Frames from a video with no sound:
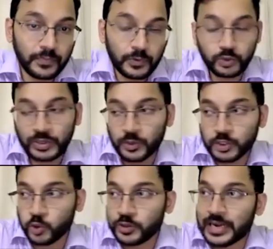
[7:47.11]
So it was
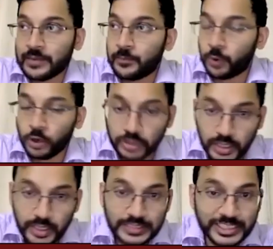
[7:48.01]
told that both
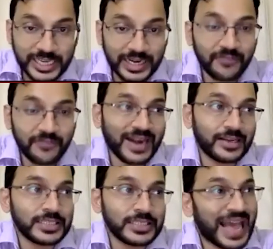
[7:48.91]
genetic
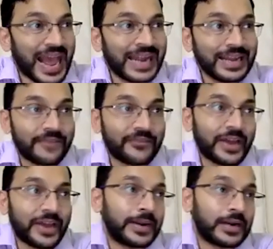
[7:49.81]
factors and
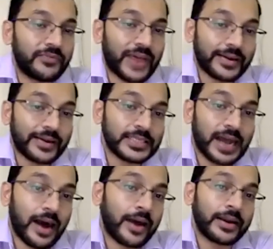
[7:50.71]
environmental factors
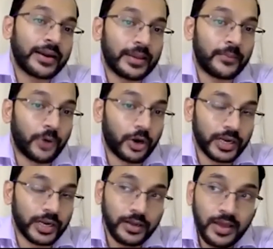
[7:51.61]
are
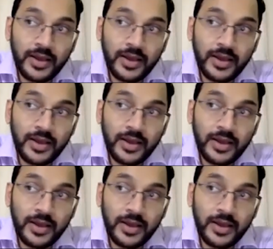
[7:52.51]
important